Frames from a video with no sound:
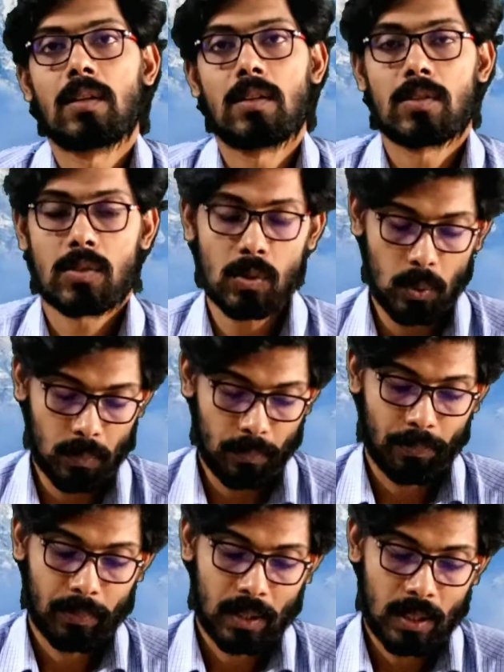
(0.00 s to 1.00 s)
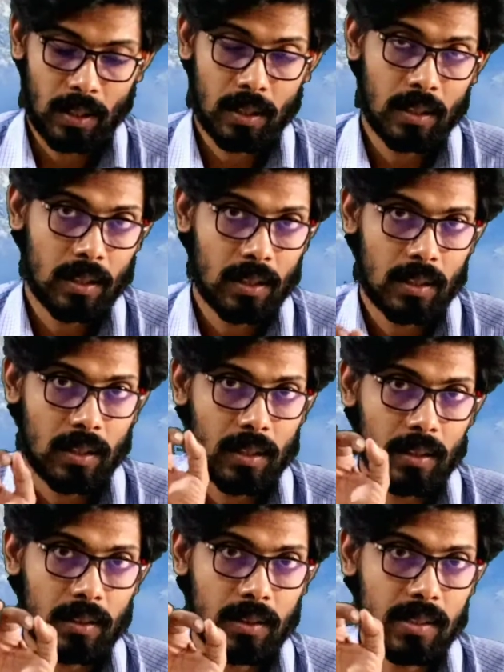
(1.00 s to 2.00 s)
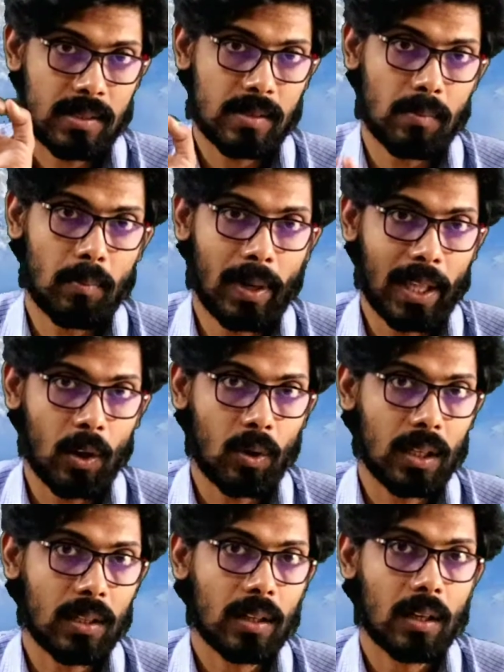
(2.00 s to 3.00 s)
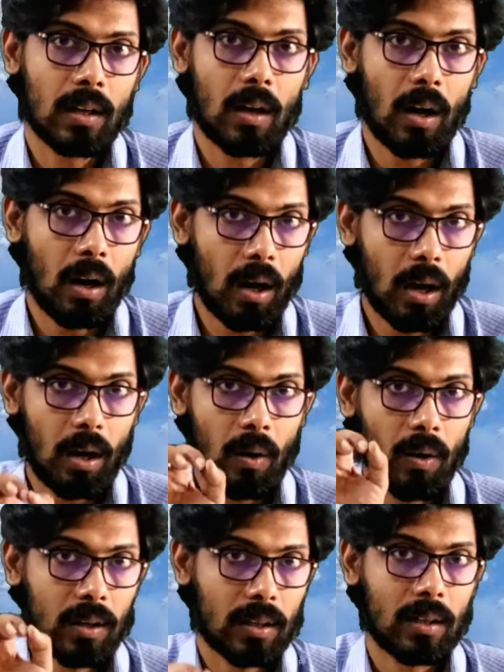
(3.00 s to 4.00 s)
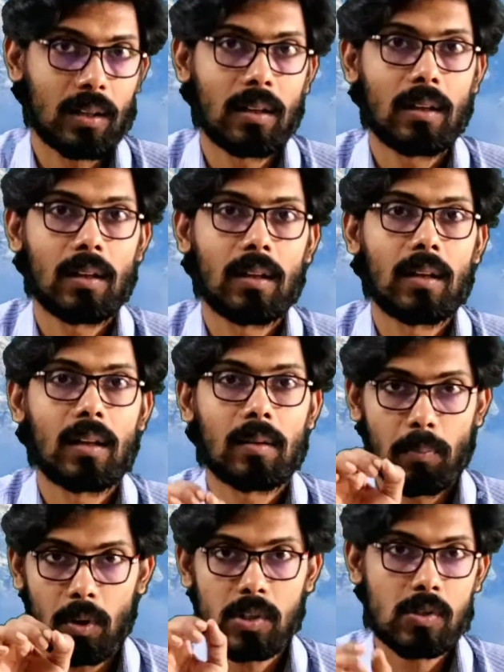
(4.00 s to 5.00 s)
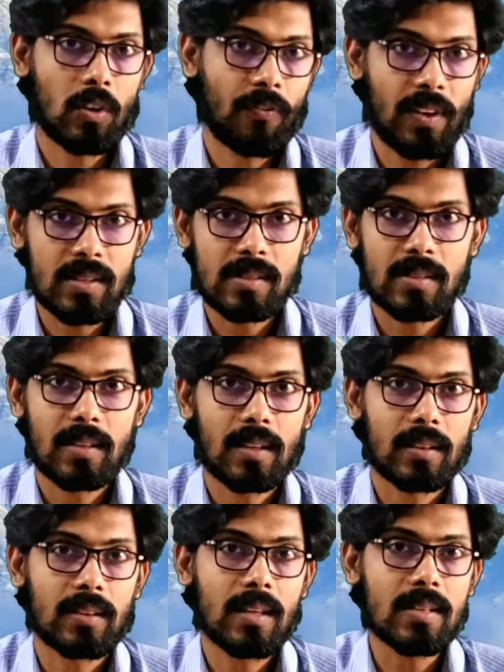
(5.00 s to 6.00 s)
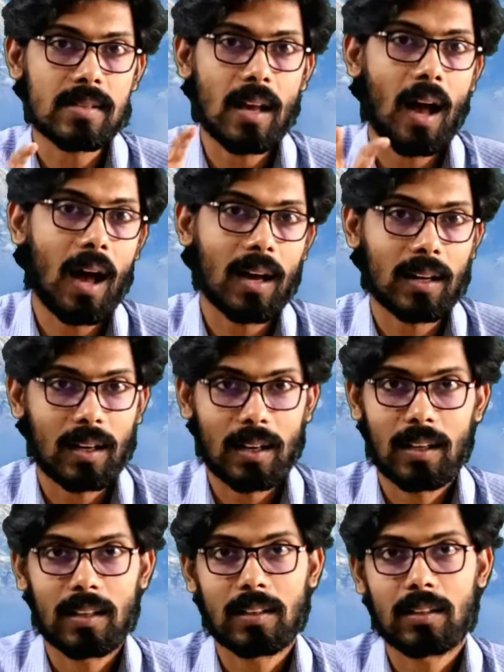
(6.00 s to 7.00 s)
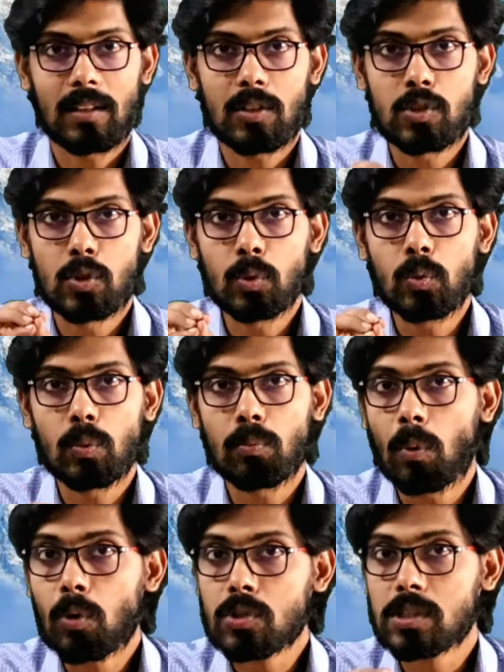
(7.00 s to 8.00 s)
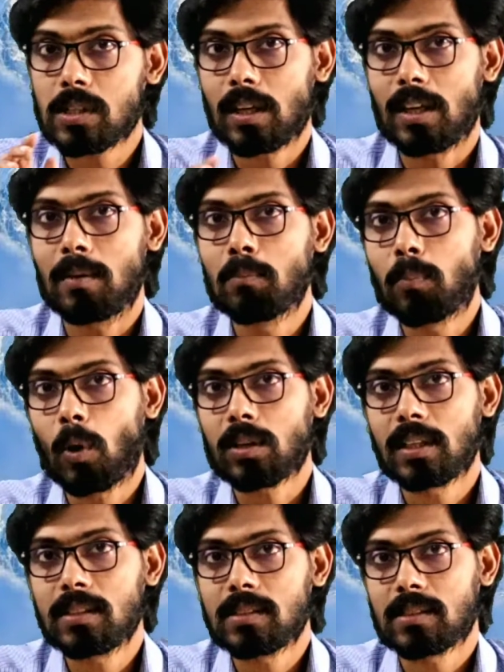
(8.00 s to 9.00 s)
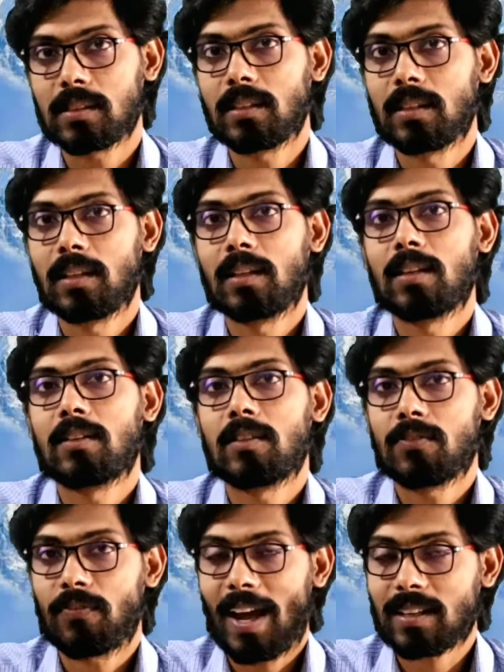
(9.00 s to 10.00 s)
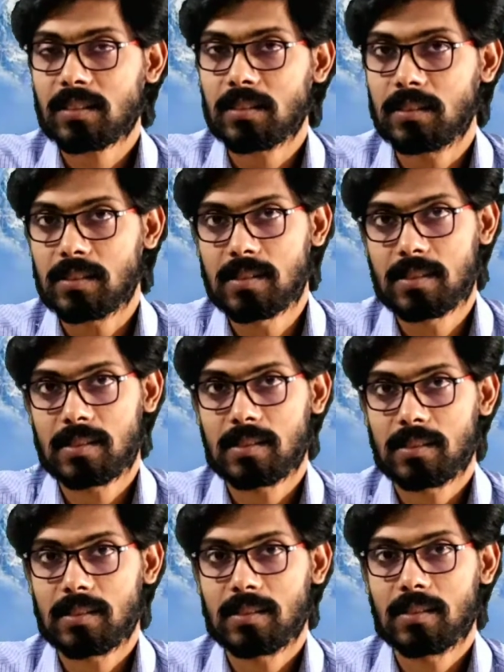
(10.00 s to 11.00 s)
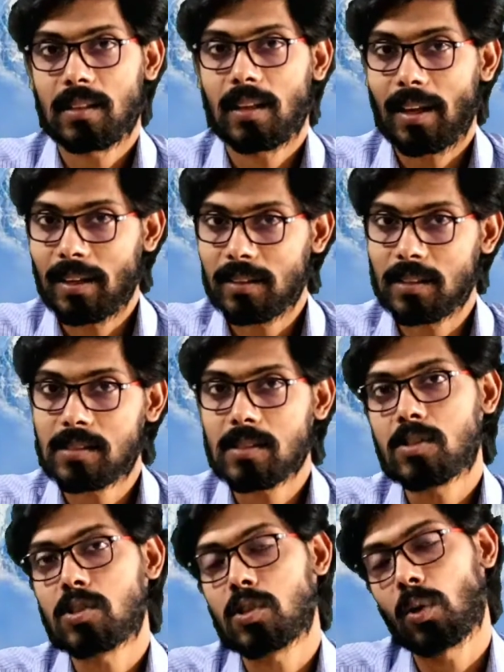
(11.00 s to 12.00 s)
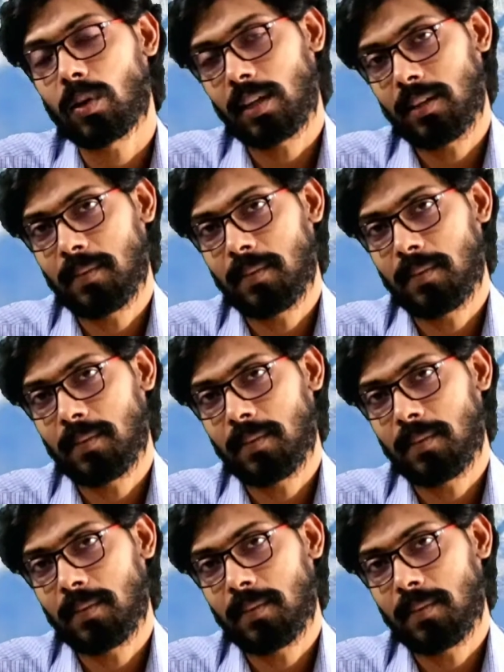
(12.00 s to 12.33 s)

So, this money order or post office, these are the two most important factors in this story.